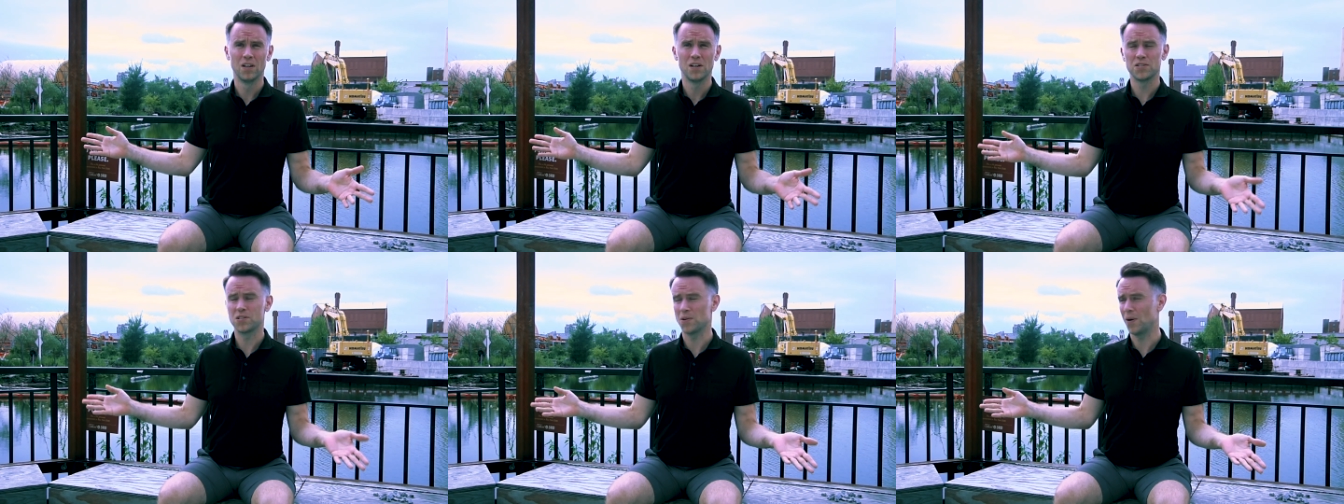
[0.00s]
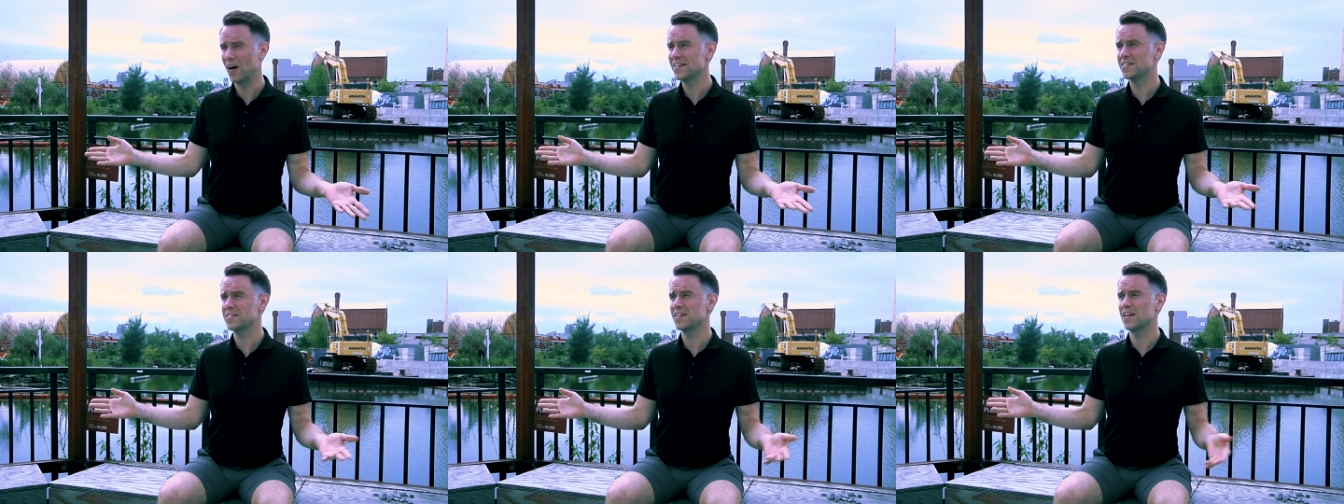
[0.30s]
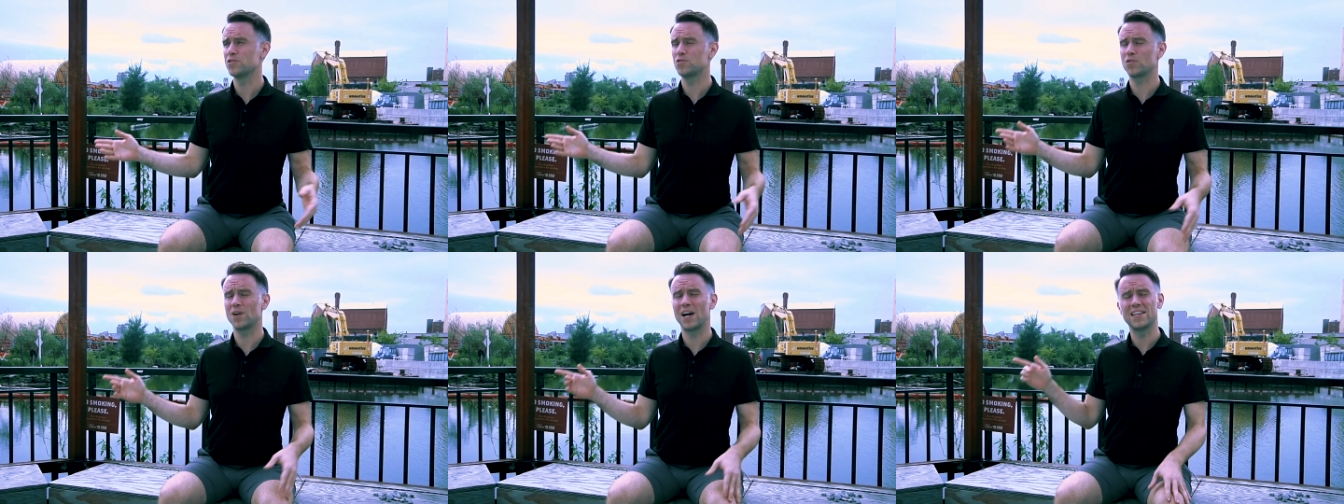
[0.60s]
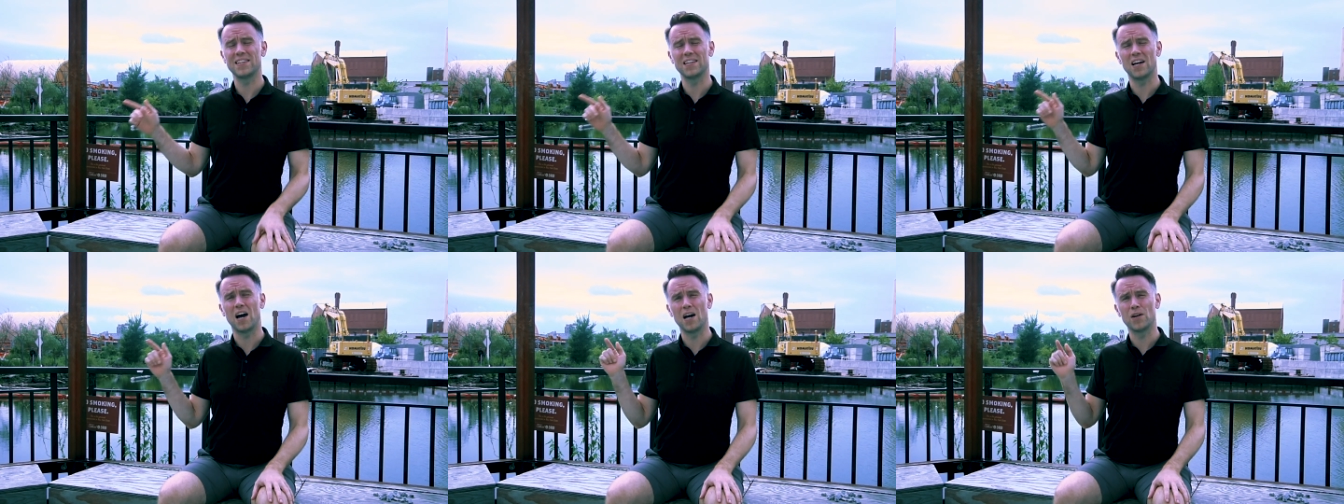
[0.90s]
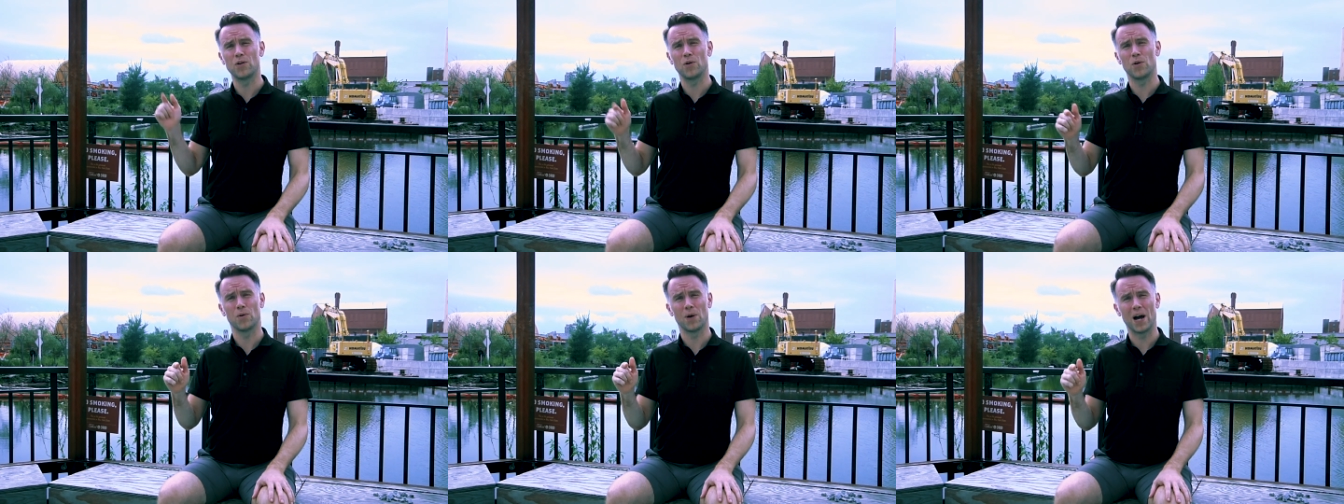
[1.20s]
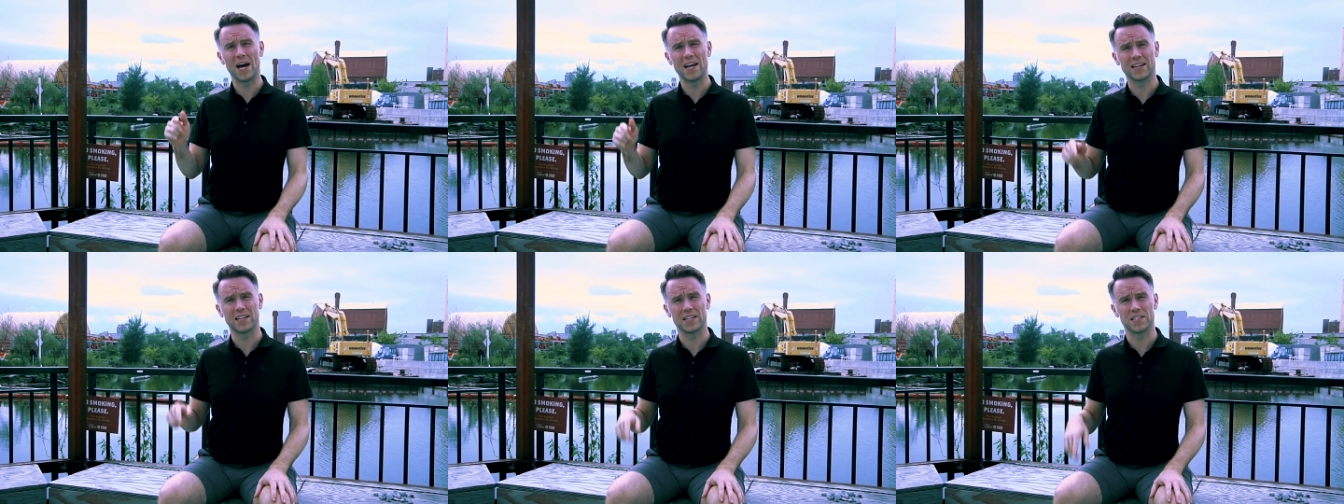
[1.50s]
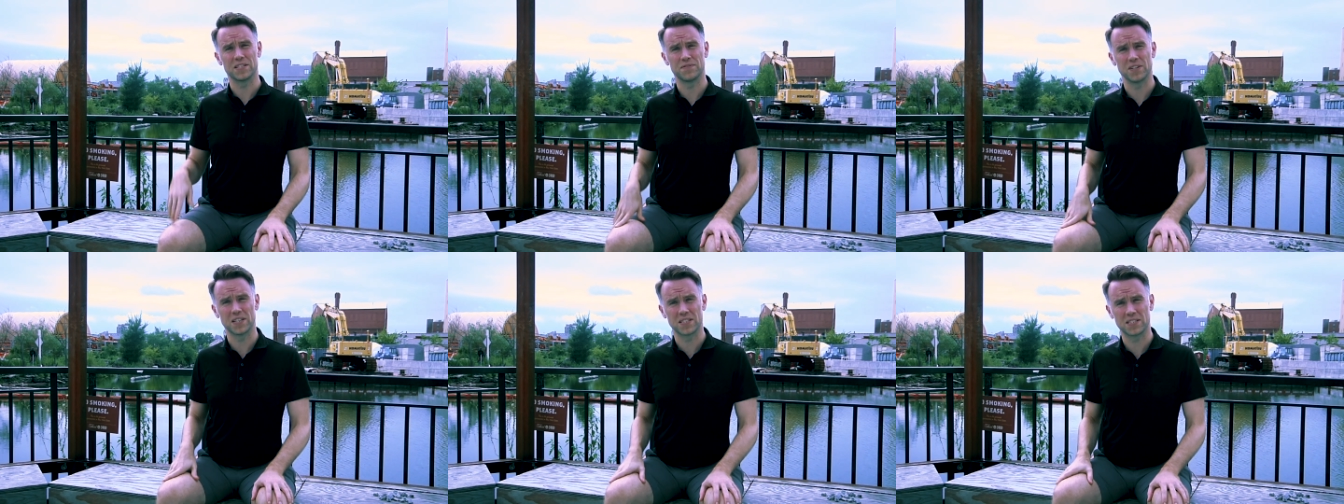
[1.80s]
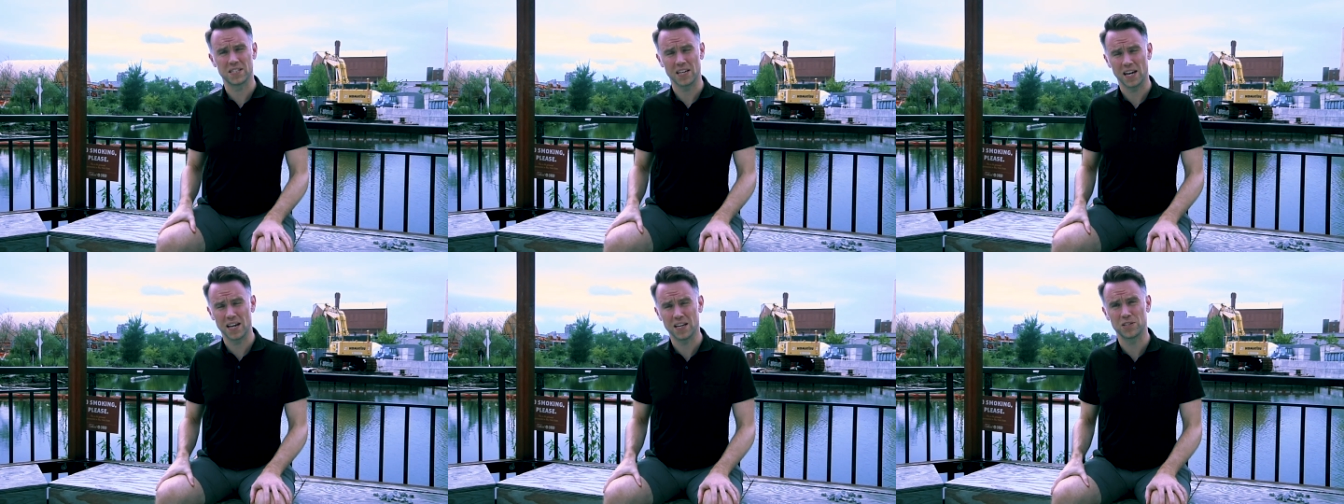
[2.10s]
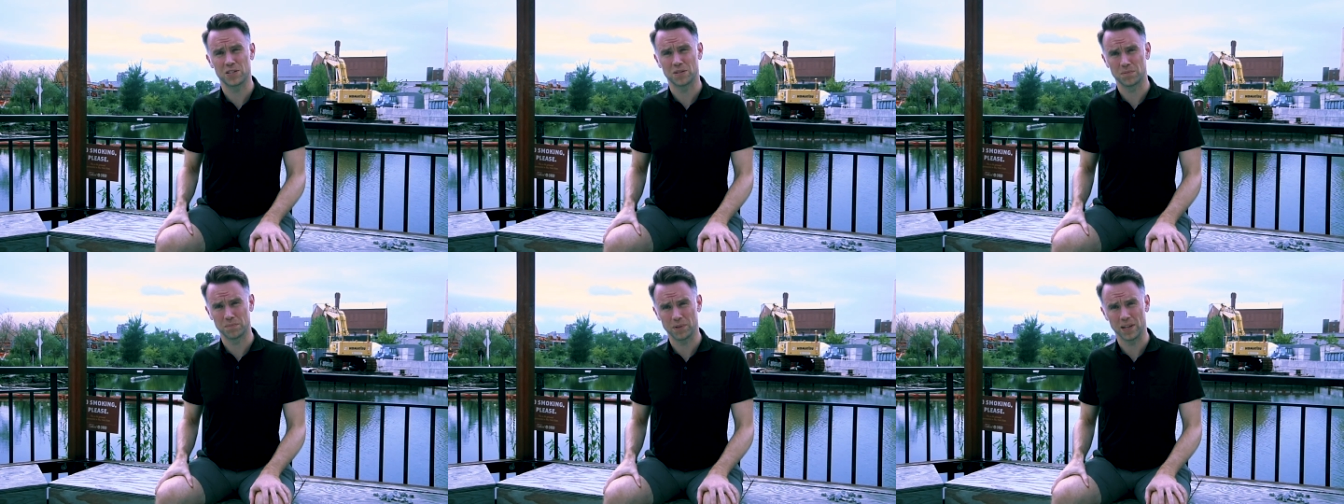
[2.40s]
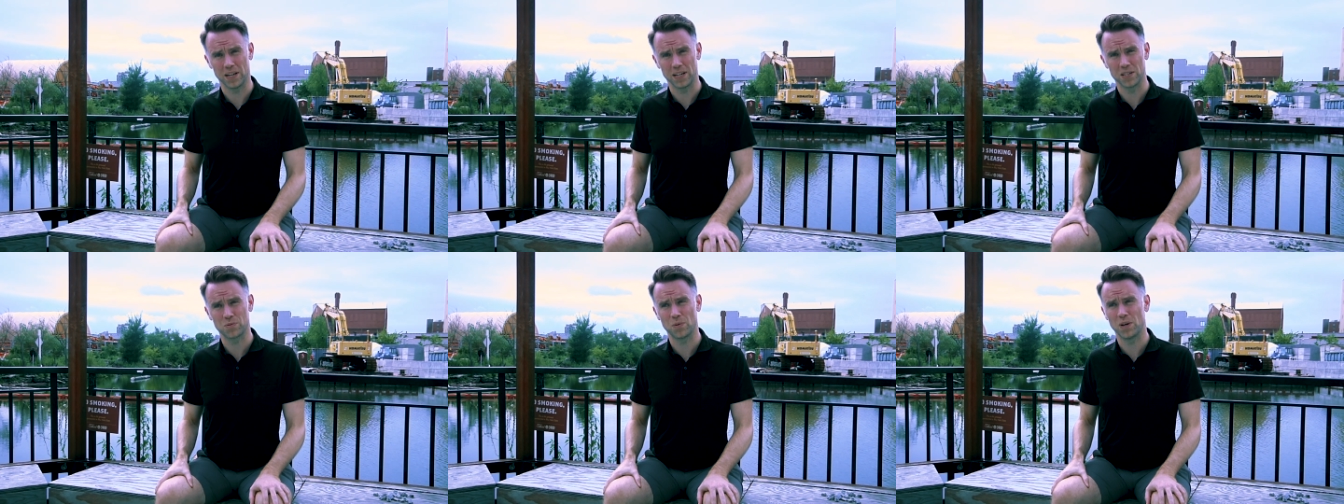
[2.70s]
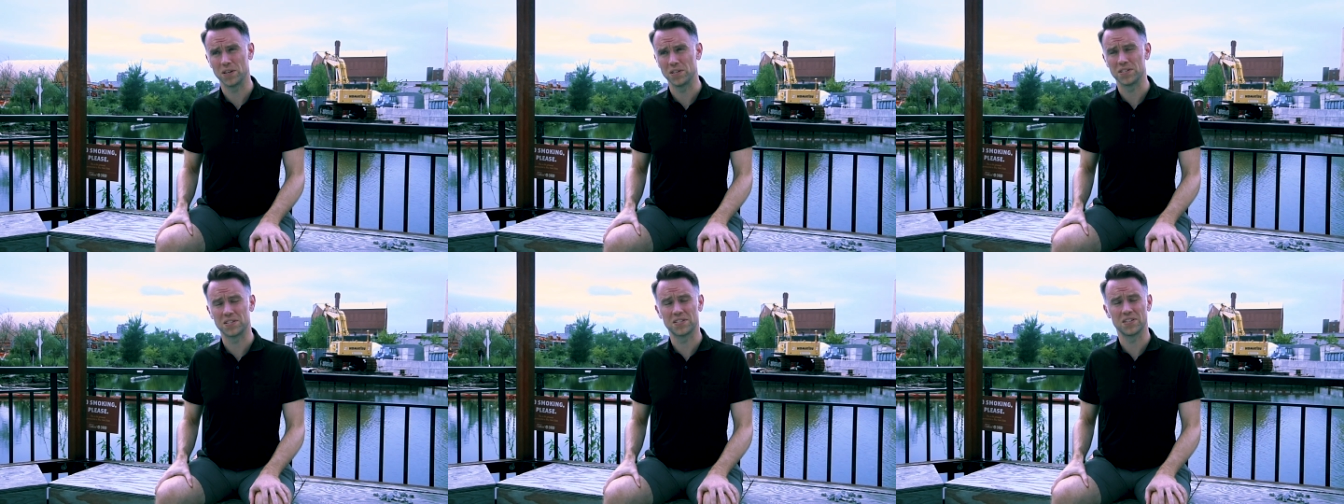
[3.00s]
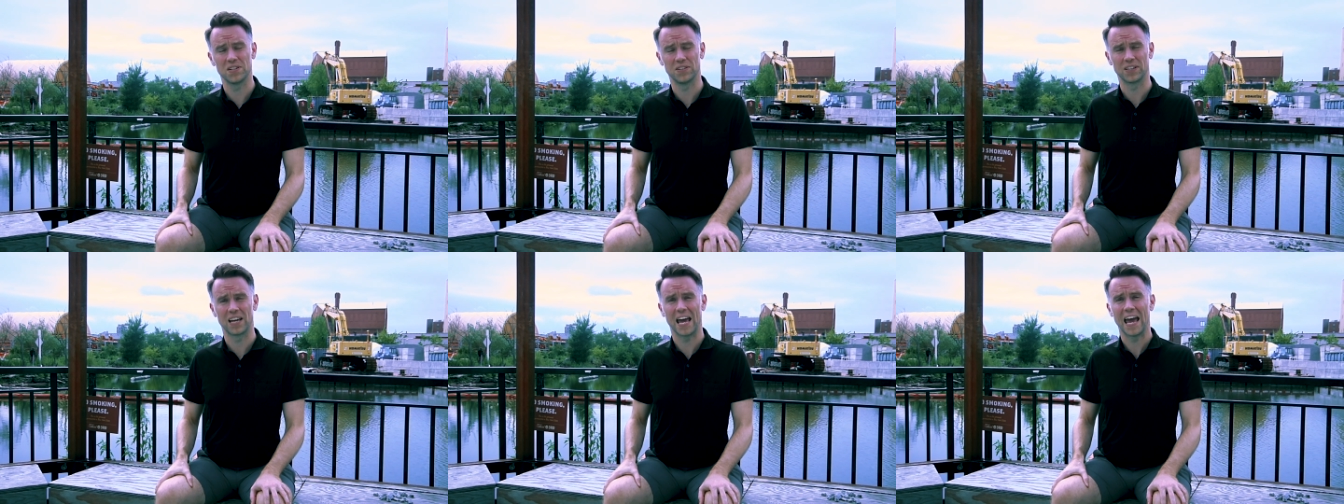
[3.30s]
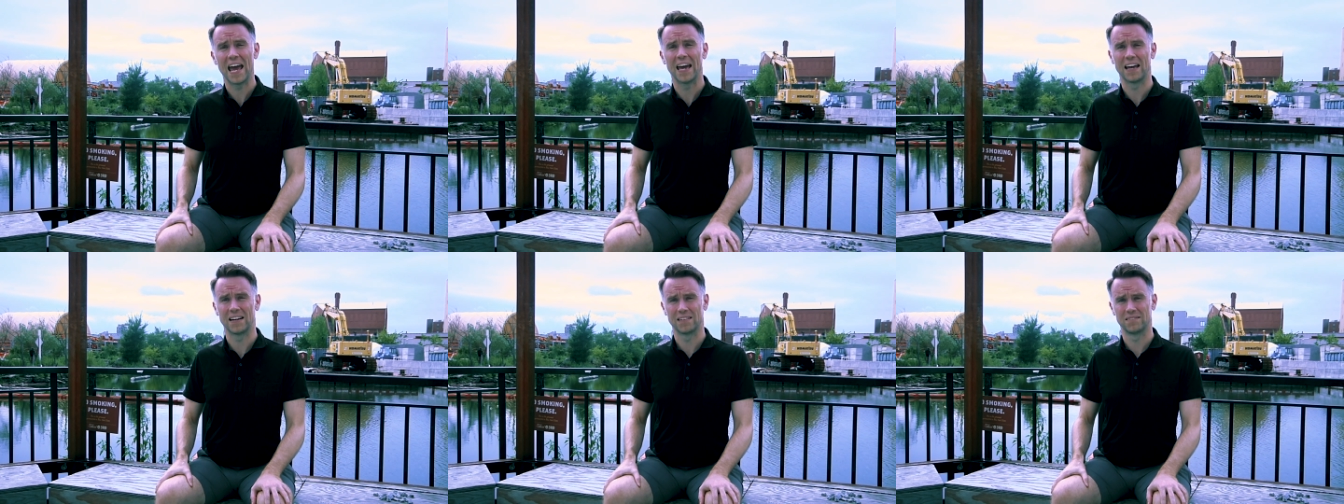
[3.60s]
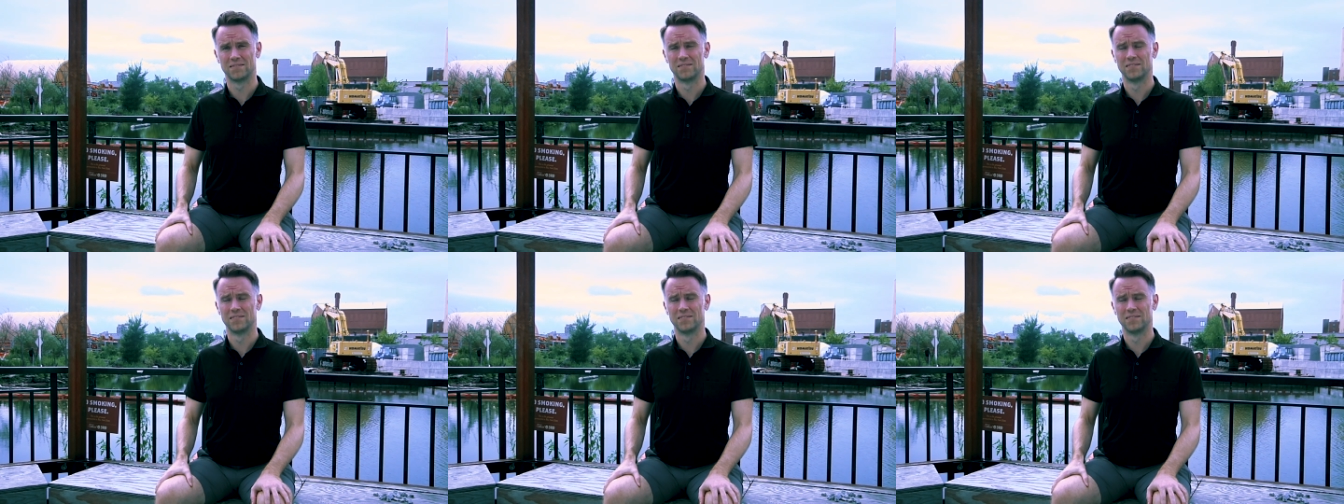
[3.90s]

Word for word: So I say try the autoerotic asphyxiation place while you still can.